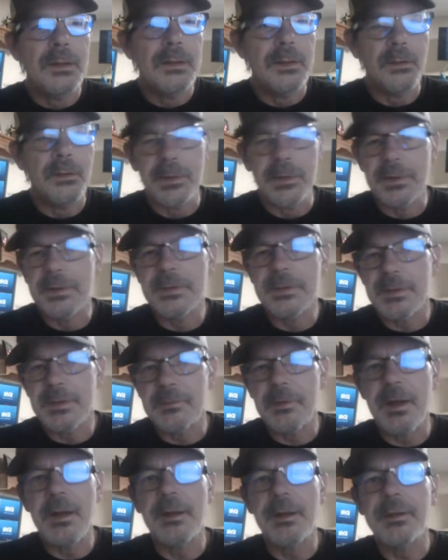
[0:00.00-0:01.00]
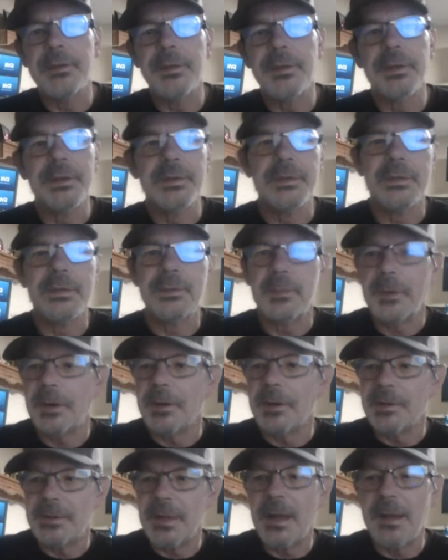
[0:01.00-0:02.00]
The only disadvantage is
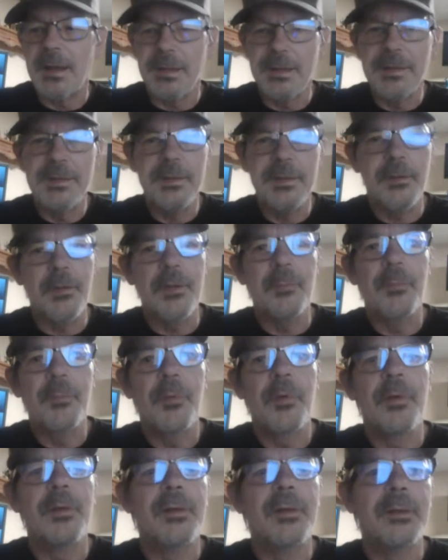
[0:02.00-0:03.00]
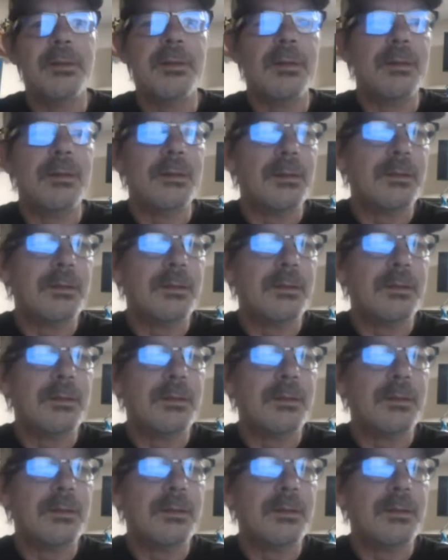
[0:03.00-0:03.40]
because that is screen printed